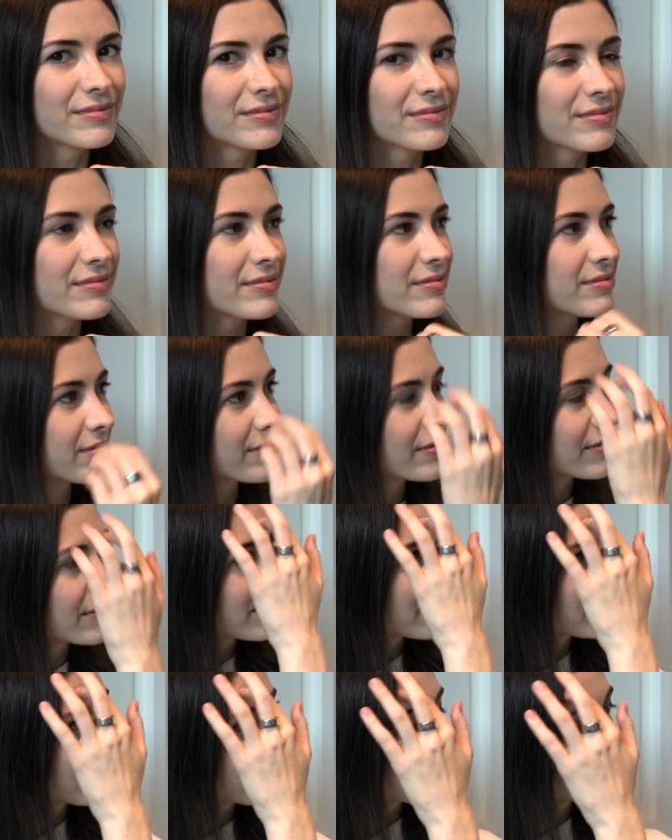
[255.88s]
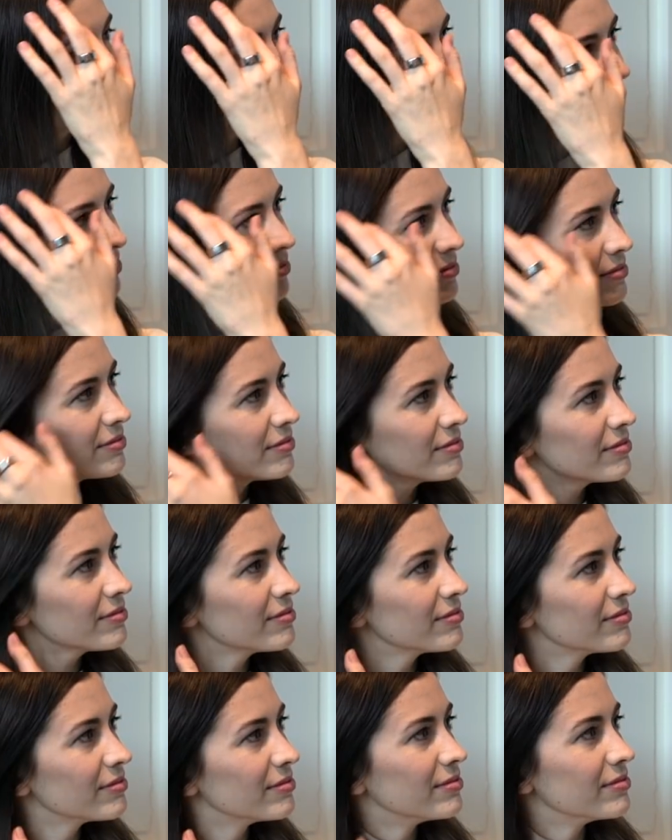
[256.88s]

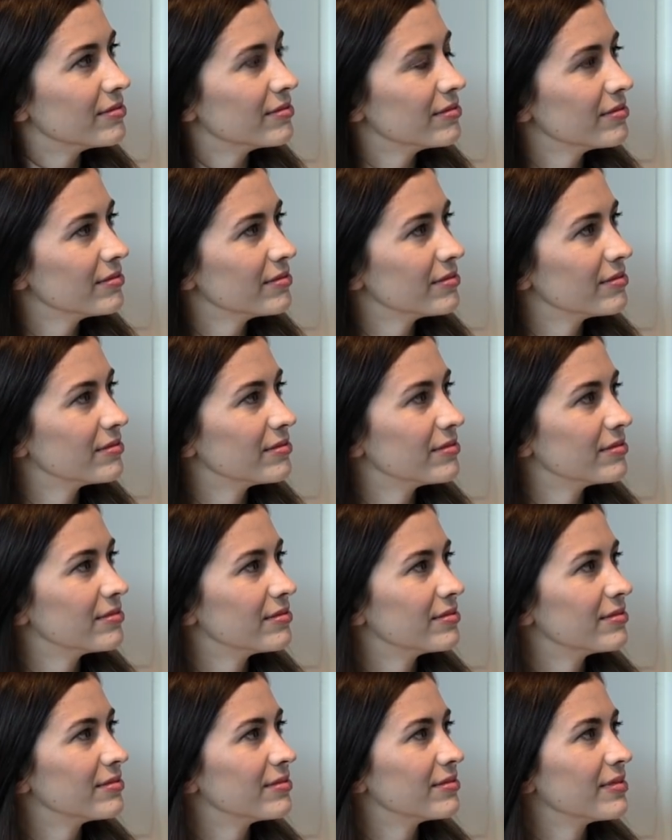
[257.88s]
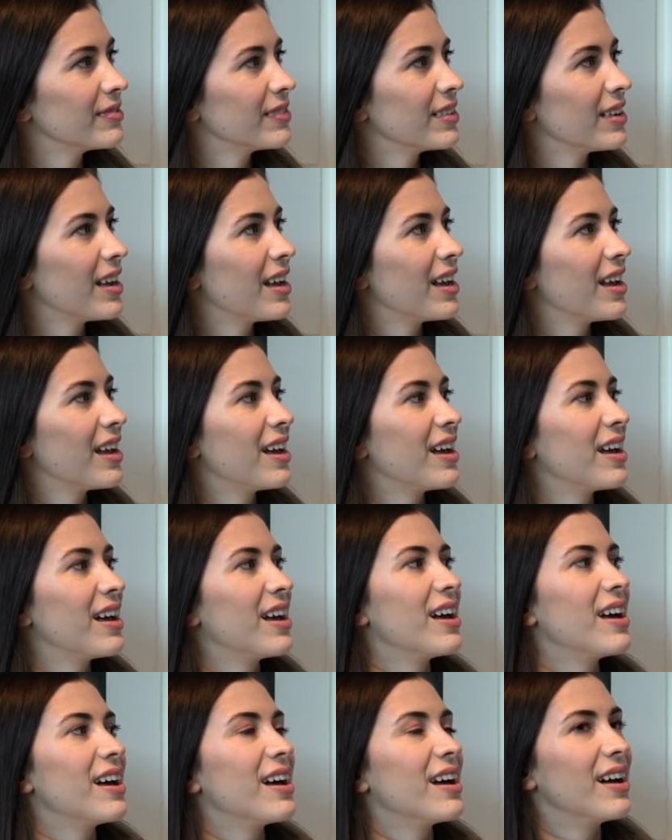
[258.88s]

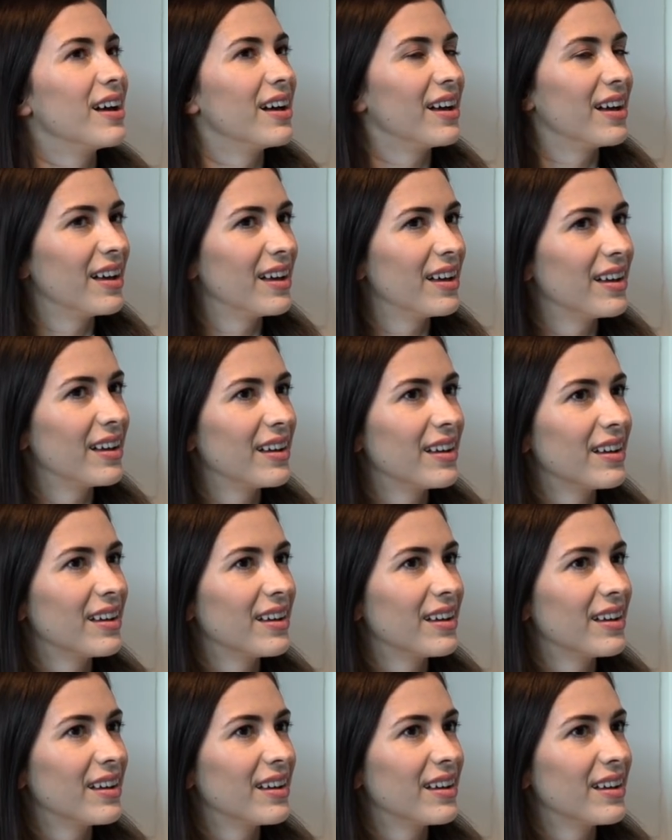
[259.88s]
This person isn't speaking.